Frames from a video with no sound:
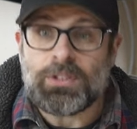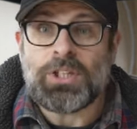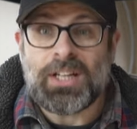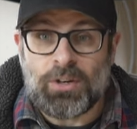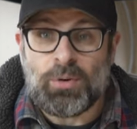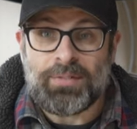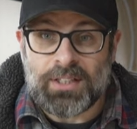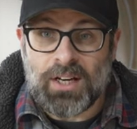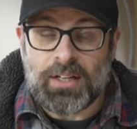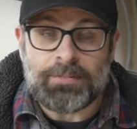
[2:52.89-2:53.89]
You need a rivet
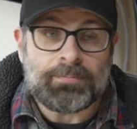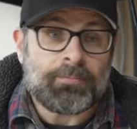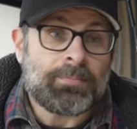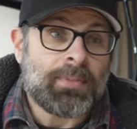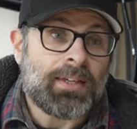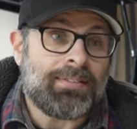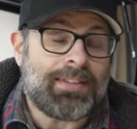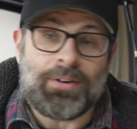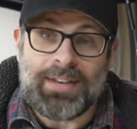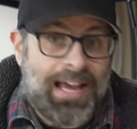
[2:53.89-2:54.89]
gun.
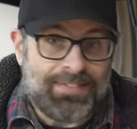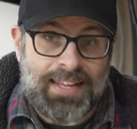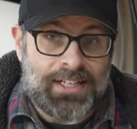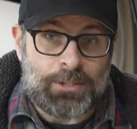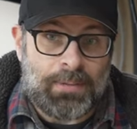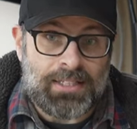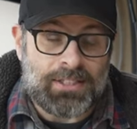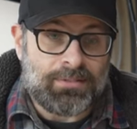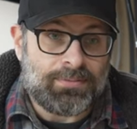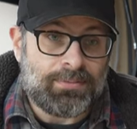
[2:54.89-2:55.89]
They're not that
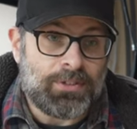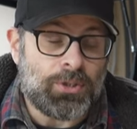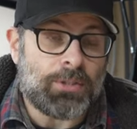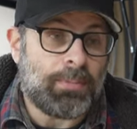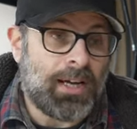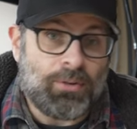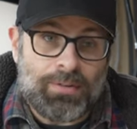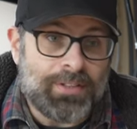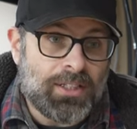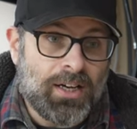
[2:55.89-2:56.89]
expensive. You can buy a
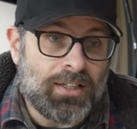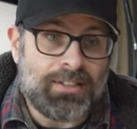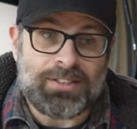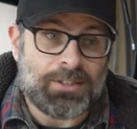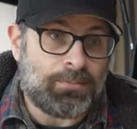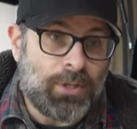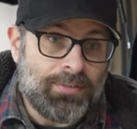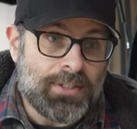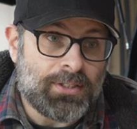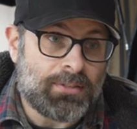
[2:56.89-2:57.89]
rivet gun and some
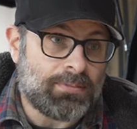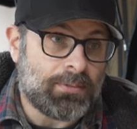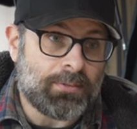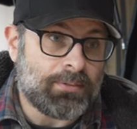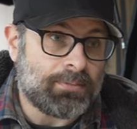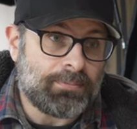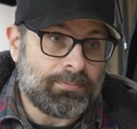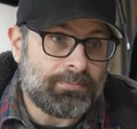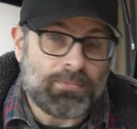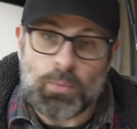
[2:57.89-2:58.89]
rivets for
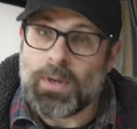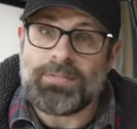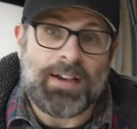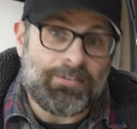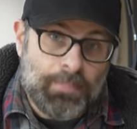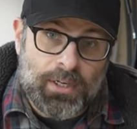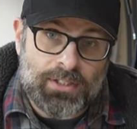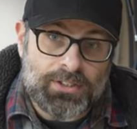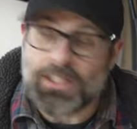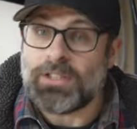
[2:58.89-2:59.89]
25
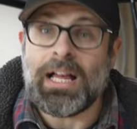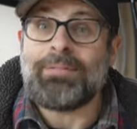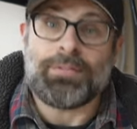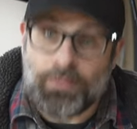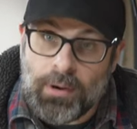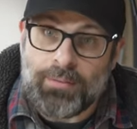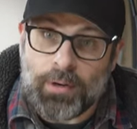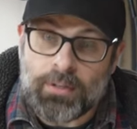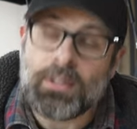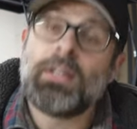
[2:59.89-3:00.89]
bucks and you'll have it
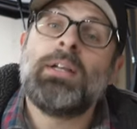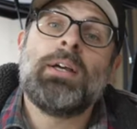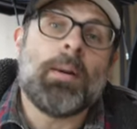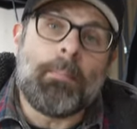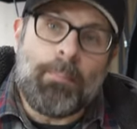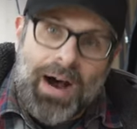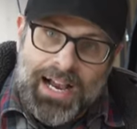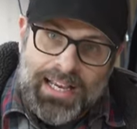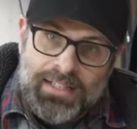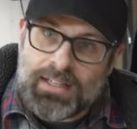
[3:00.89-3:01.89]
forever.
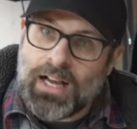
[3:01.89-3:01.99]
Buy it.